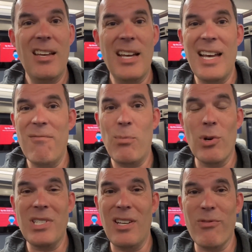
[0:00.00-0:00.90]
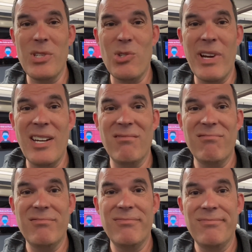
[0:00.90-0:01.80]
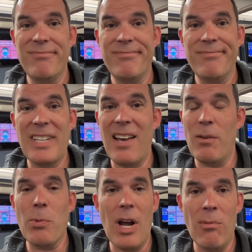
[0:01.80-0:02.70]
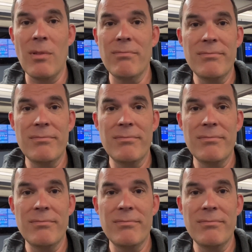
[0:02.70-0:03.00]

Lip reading: I have poor self-restraint. I have a problem.